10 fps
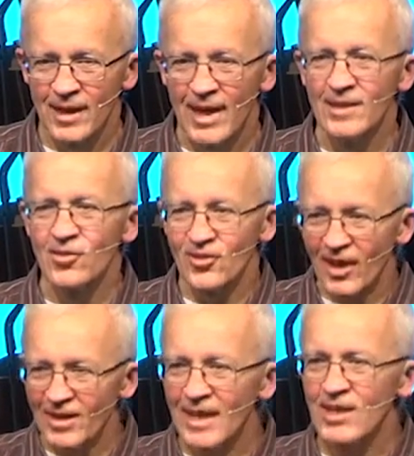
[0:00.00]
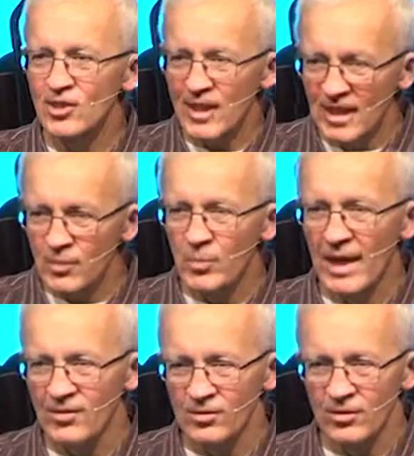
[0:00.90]
And this uneducated
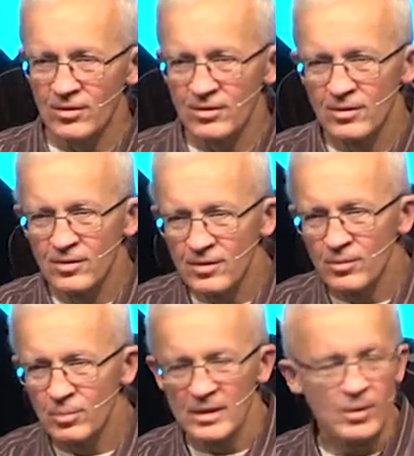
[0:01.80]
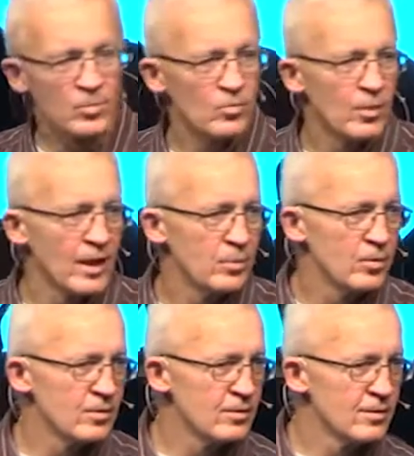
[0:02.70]
pastor picked up his Bible
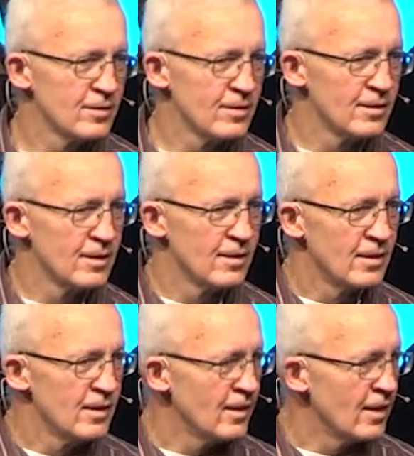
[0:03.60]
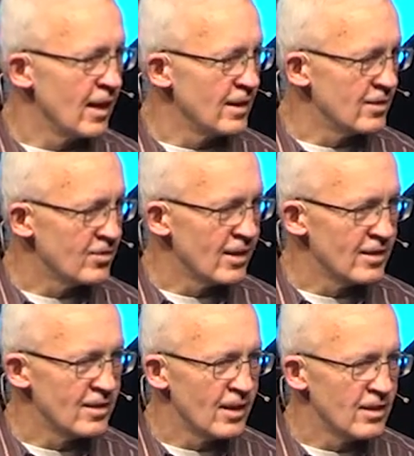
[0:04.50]
and he
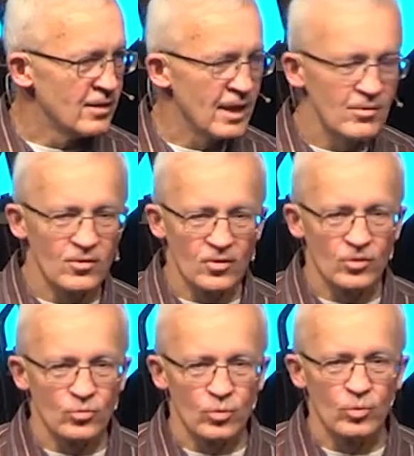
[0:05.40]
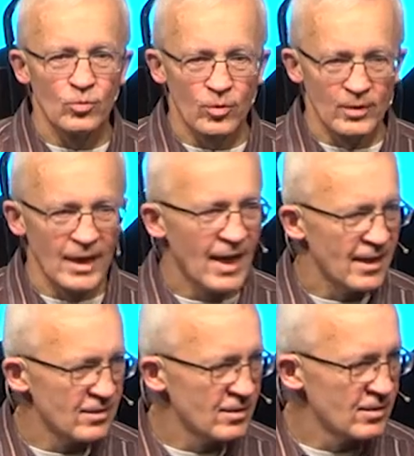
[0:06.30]
said, Dave, is it true or
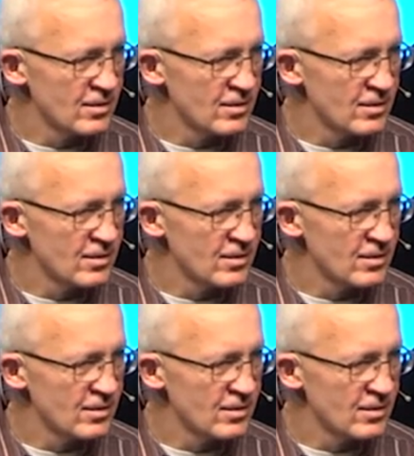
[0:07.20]
not?